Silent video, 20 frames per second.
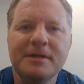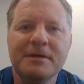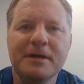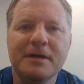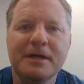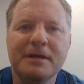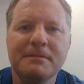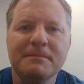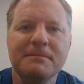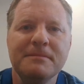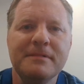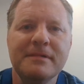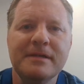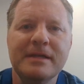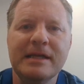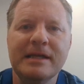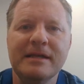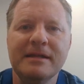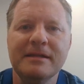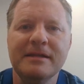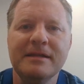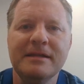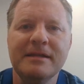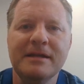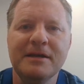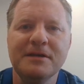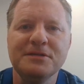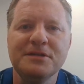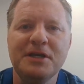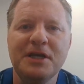
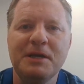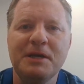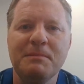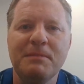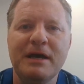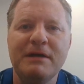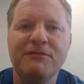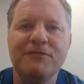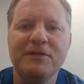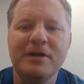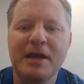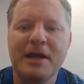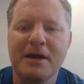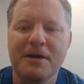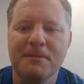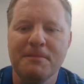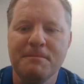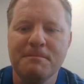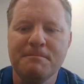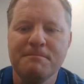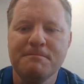I'll I'll say goodbye for now.